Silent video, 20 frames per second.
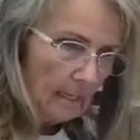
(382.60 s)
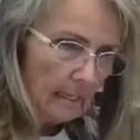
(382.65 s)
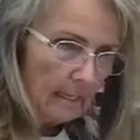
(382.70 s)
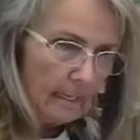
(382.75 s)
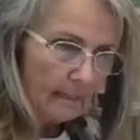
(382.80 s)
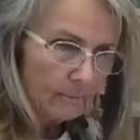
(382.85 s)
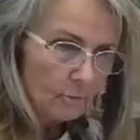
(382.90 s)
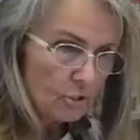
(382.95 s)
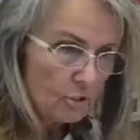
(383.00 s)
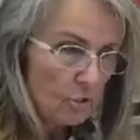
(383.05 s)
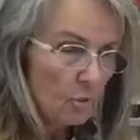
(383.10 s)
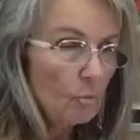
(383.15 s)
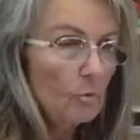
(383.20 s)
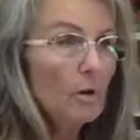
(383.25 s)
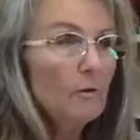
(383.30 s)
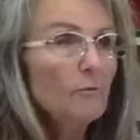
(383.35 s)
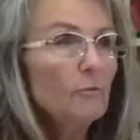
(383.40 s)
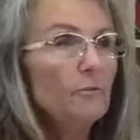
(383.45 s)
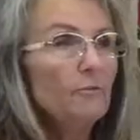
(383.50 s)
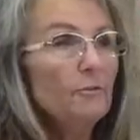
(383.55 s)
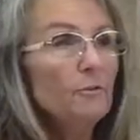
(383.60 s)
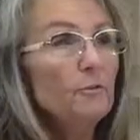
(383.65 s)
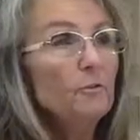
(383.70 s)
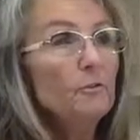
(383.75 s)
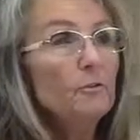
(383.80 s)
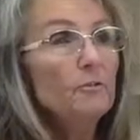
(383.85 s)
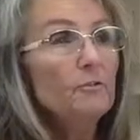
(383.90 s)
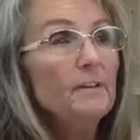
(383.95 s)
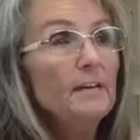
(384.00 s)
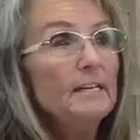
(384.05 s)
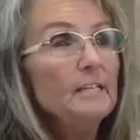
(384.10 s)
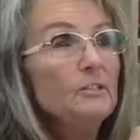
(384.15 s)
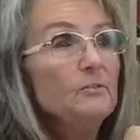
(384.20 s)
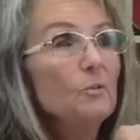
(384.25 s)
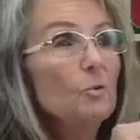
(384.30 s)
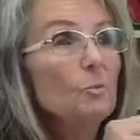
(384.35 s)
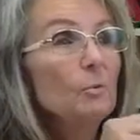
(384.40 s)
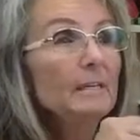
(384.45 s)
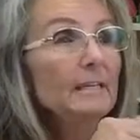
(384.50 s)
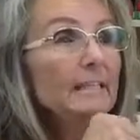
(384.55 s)
I'm just going over a few little things
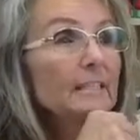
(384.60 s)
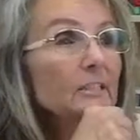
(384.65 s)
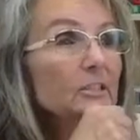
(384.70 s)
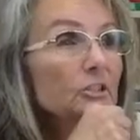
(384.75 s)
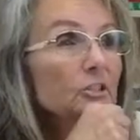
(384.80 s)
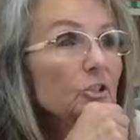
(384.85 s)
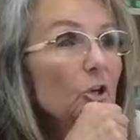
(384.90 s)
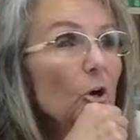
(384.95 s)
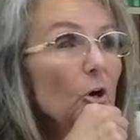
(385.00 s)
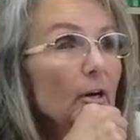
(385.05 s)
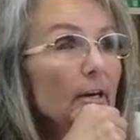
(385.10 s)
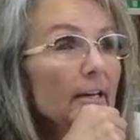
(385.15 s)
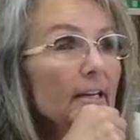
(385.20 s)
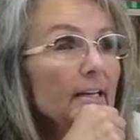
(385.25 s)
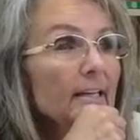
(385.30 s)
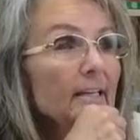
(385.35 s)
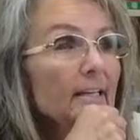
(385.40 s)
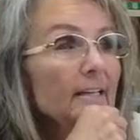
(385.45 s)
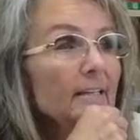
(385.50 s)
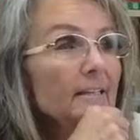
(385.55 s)
before we get started.